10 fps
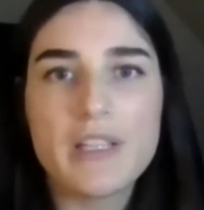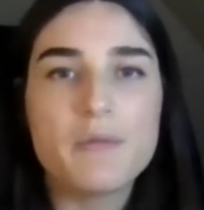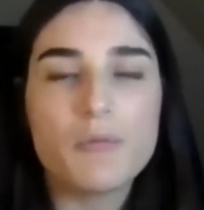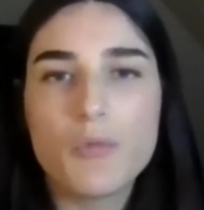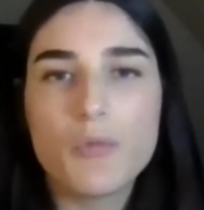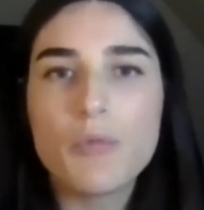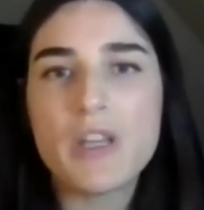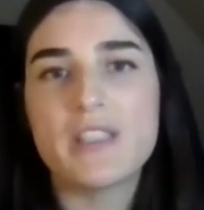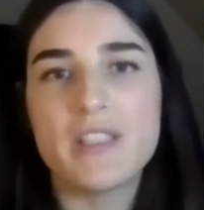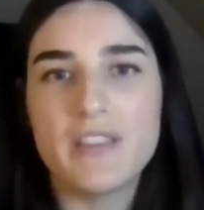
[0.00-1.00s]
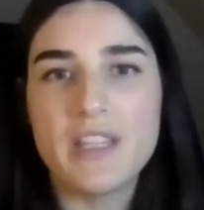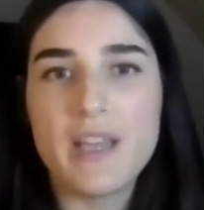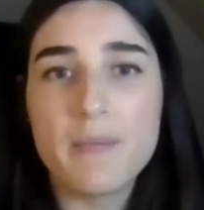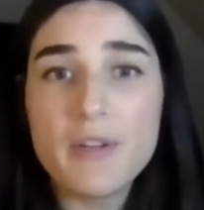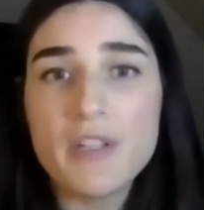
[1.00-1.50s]
more present in the
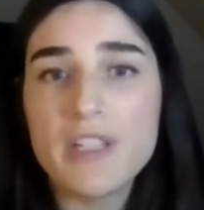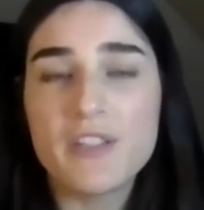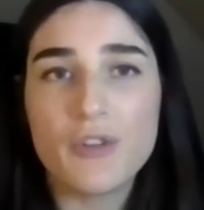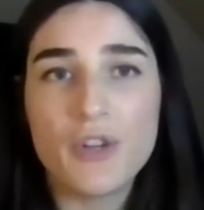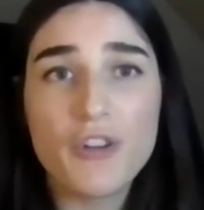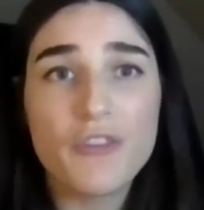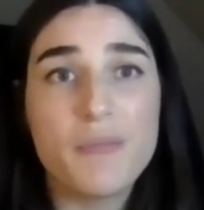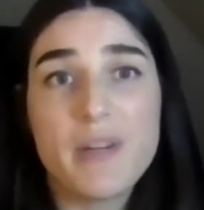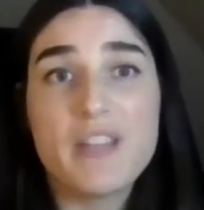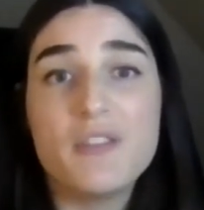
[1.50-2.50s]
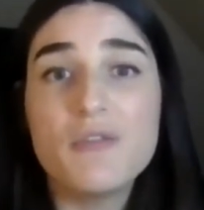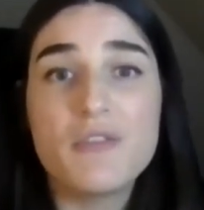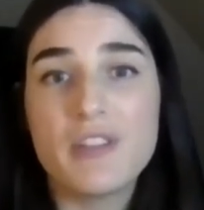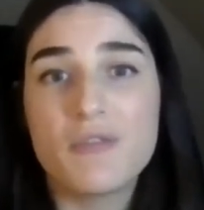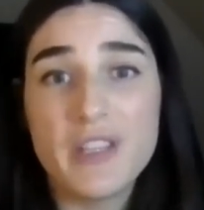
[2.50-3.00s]
Iberian historiography, but I do
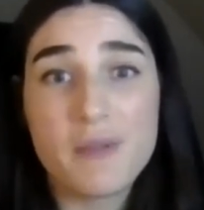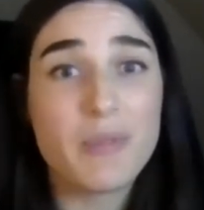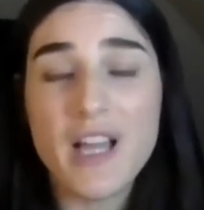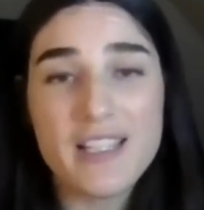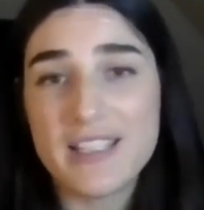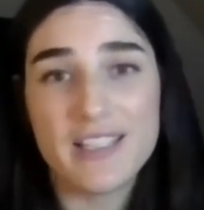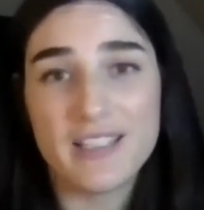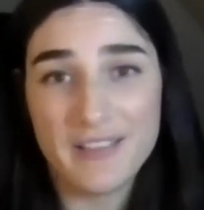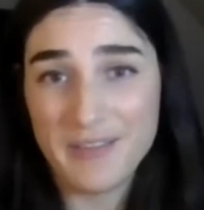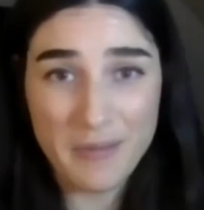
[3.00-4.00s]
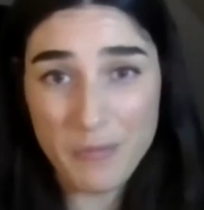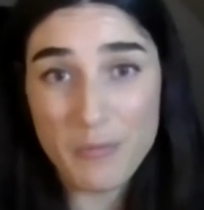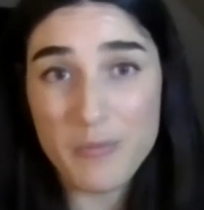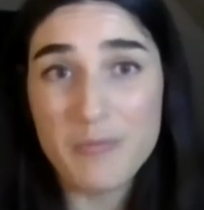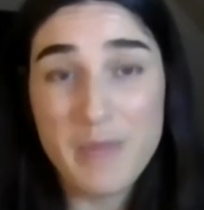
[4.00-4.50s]
think really applies to
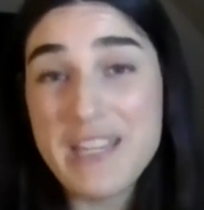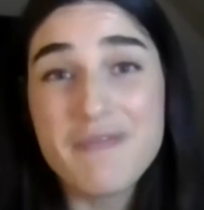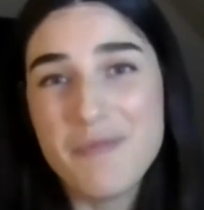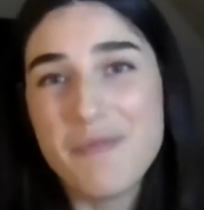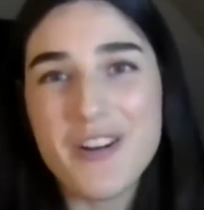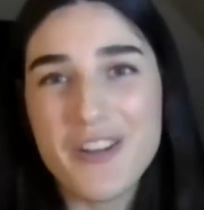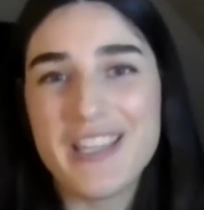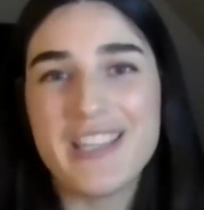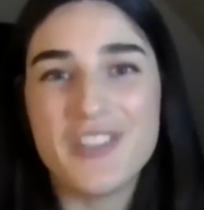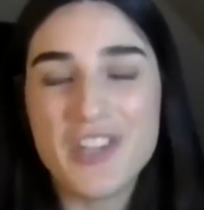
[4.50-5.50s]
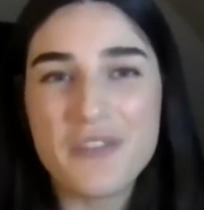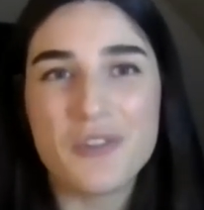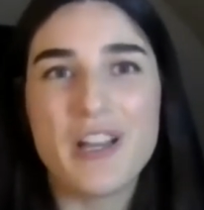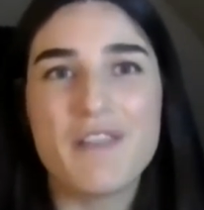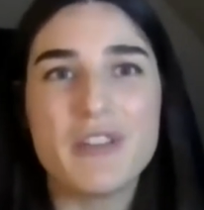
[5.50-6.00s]
medieval monarchy in
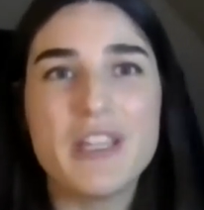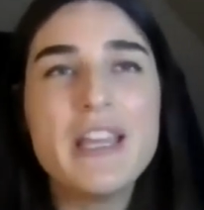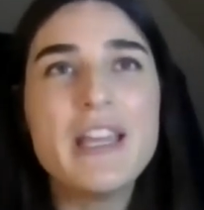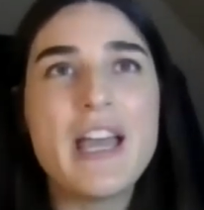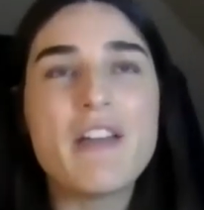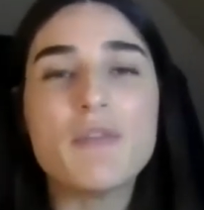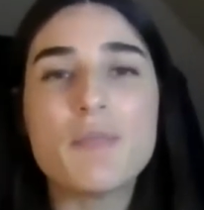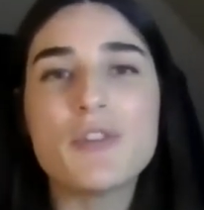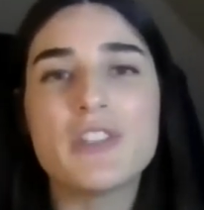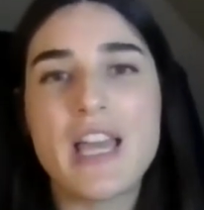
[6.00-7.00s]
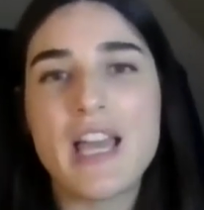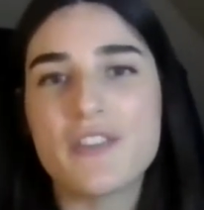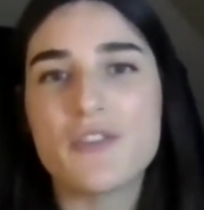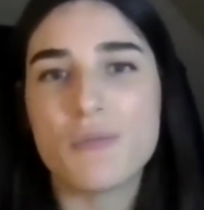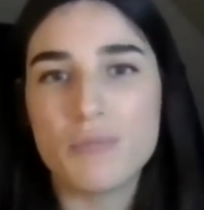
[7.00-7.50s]
general. Every person has
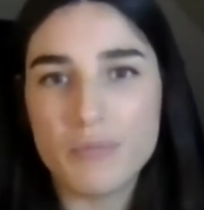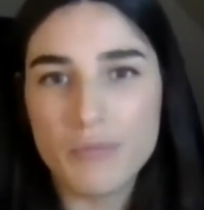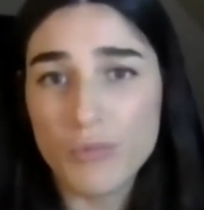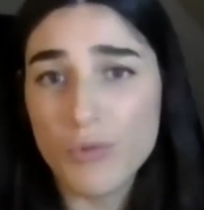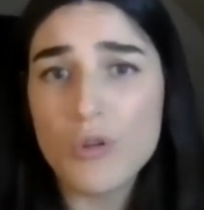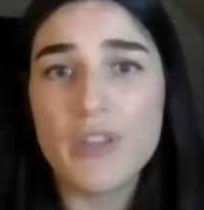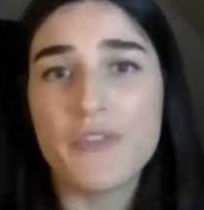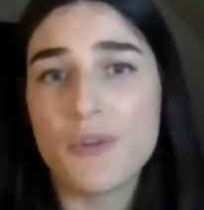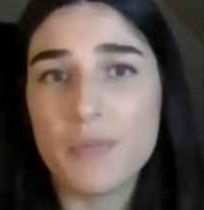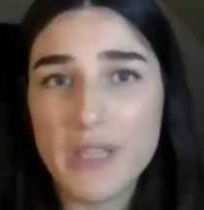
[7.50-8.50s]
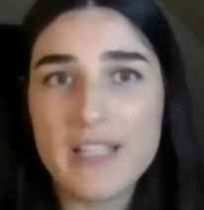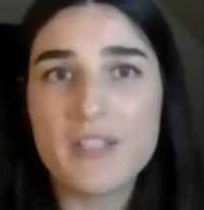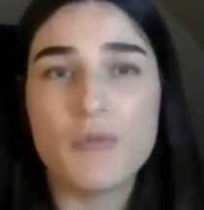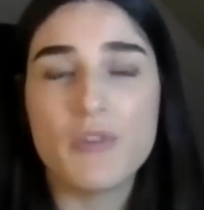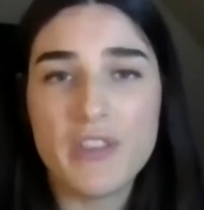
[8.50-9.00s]
their role and their
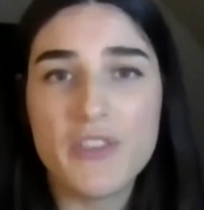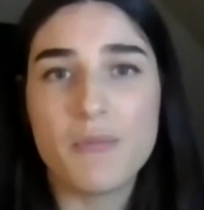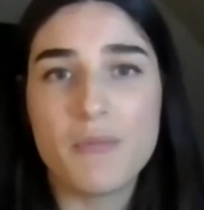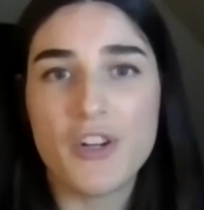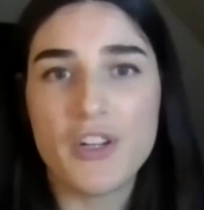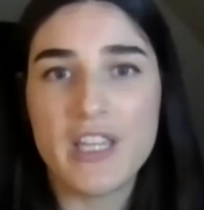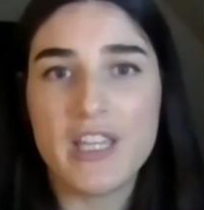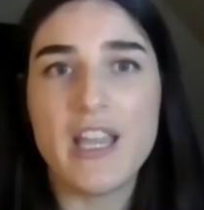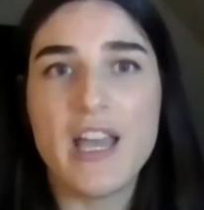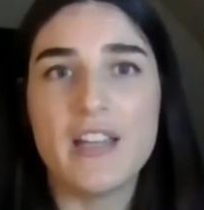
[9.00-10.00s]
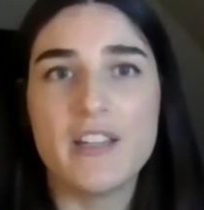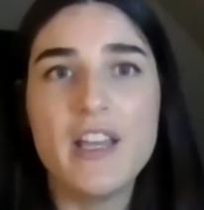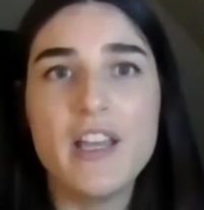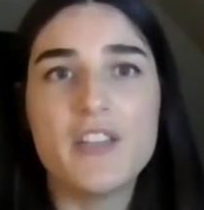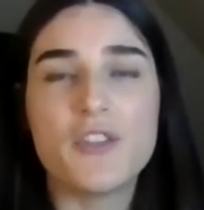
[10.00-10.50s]
place within the monarchy, and
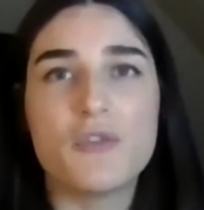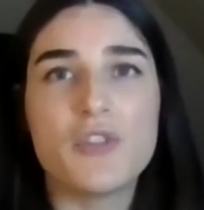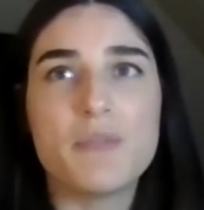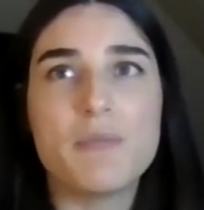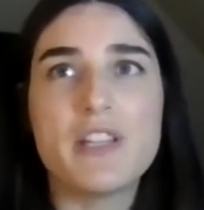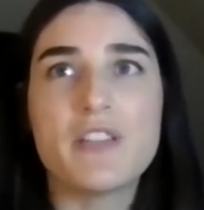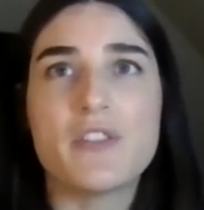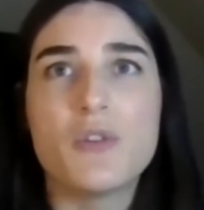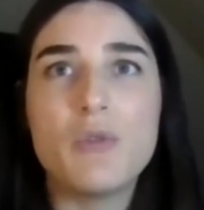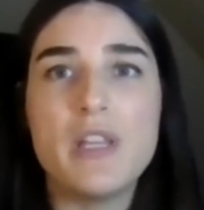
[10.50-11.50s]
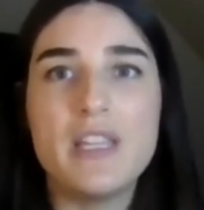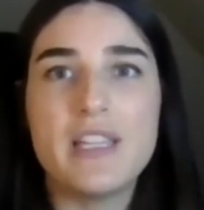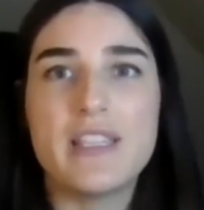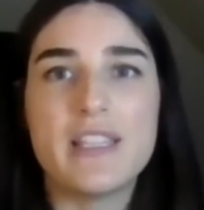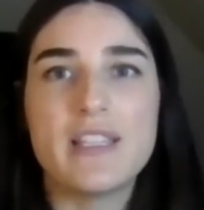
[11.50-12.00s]
so just because the queen
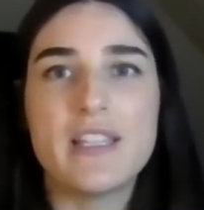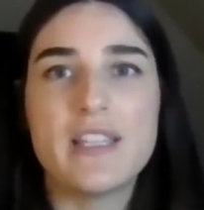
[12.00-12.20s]
isn't